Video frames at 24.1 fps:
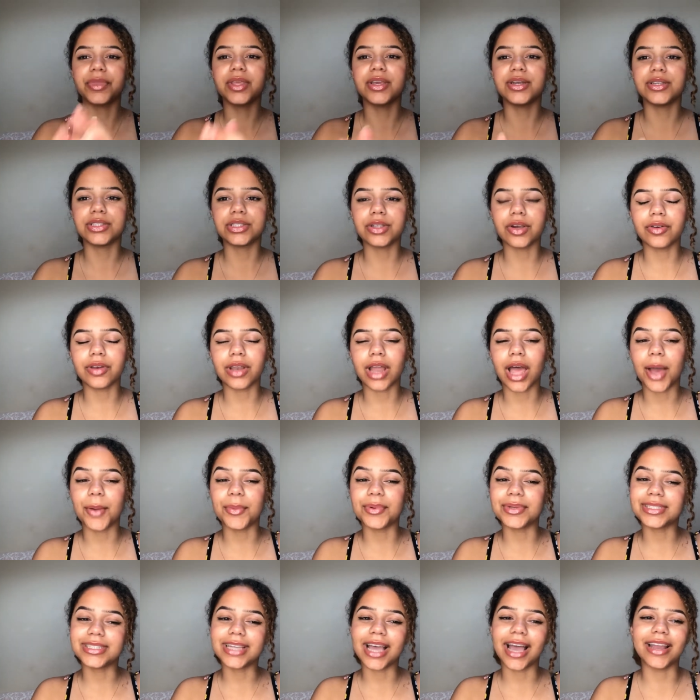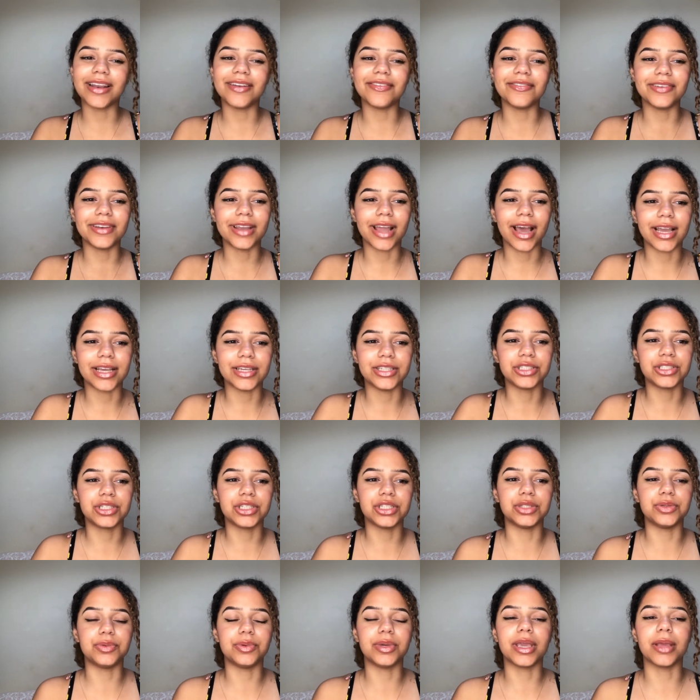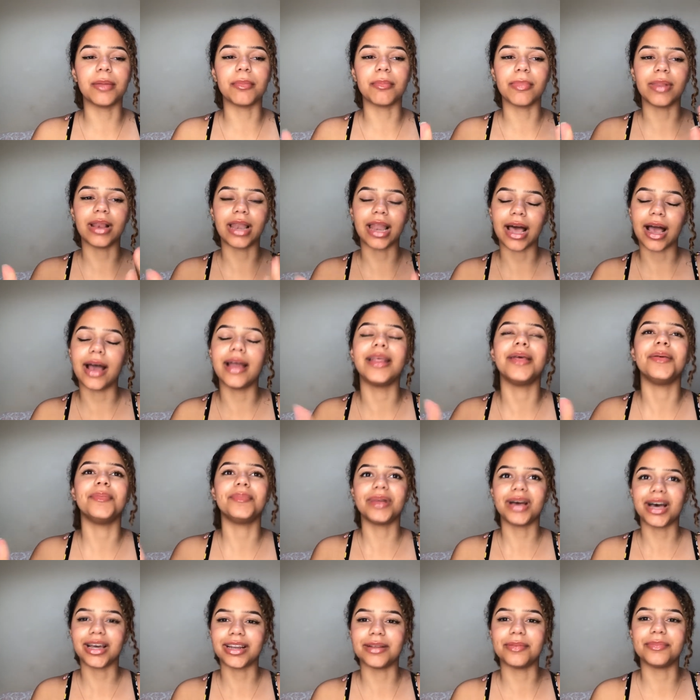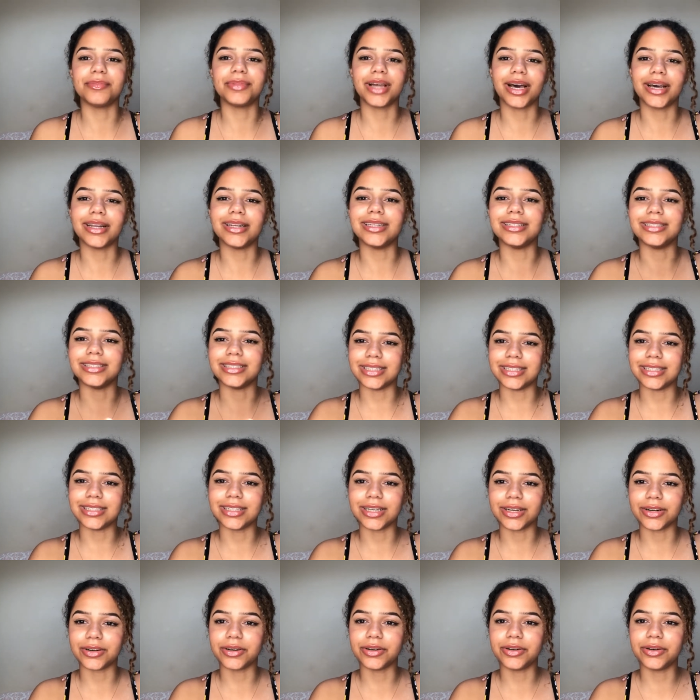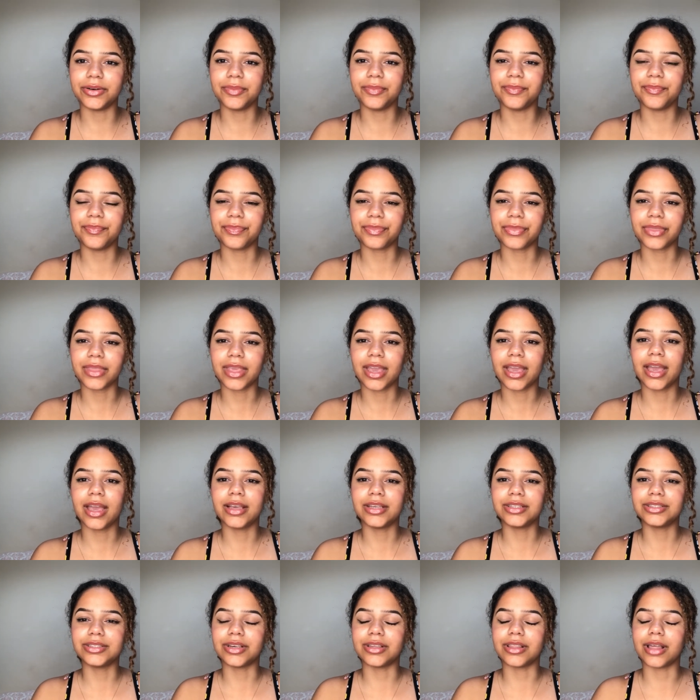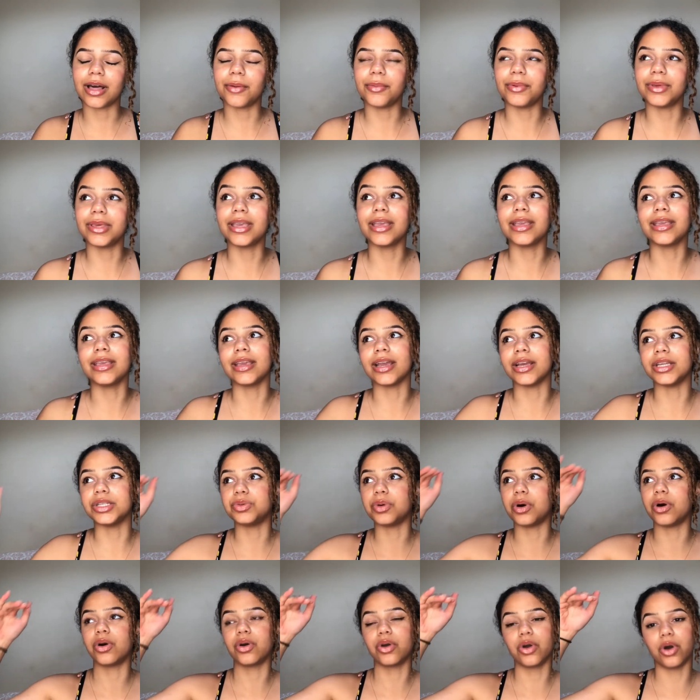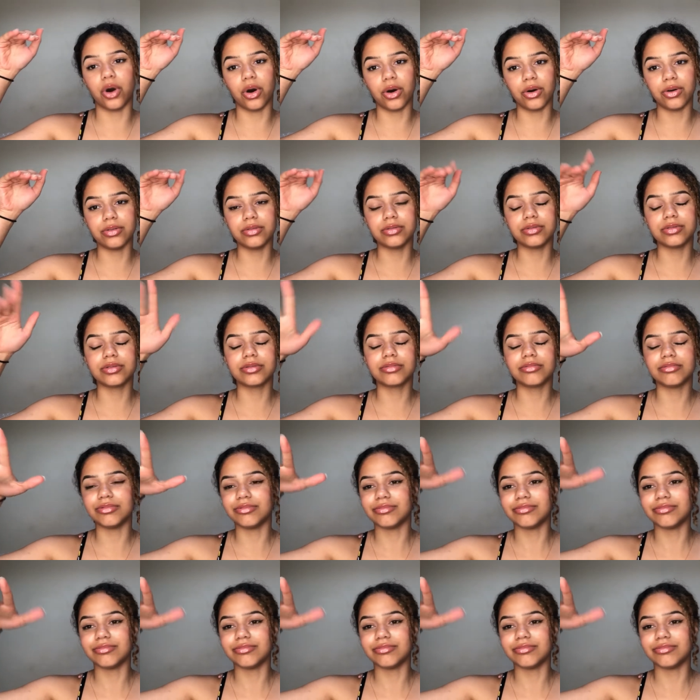So now it's kind of nice because we can plan in detail so that we can get to our goals.